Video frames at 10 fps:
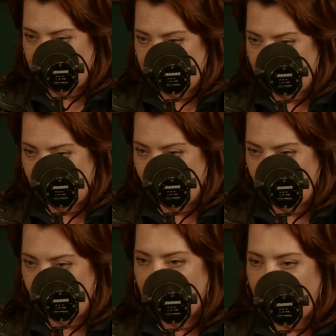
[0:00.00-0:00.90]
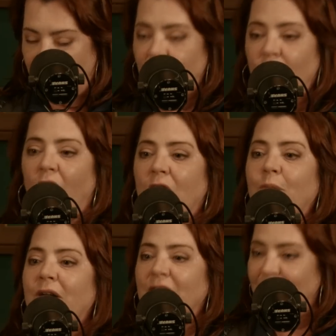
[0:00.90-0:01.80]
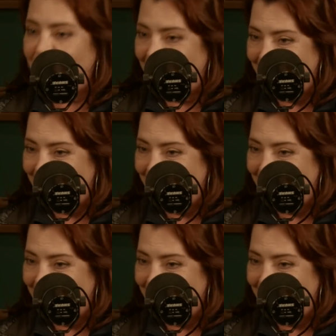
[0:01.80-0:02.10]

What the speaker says: and then we'll have a talk about this later?